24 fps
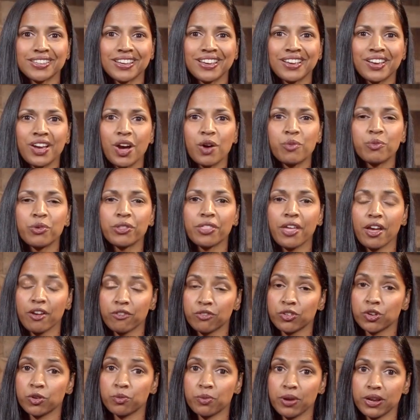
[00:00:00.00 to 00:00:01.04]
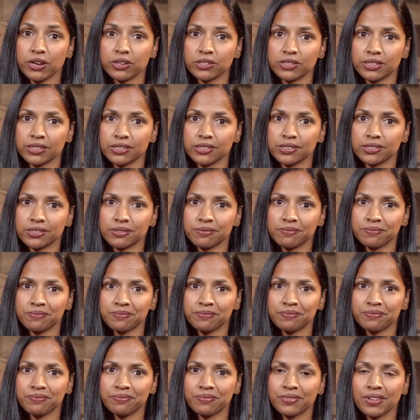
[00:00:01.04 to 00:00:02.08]
can come with heavier penalties.
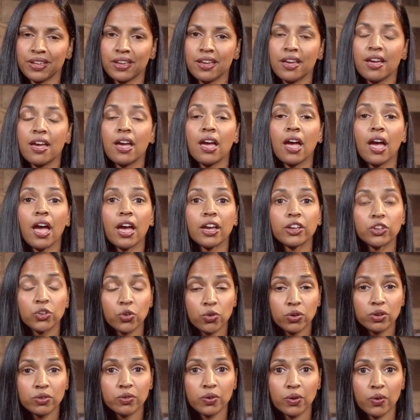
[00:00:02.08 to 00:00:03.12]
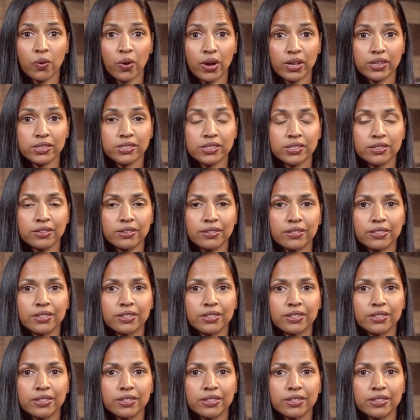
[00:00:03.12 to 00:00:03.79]
At your request,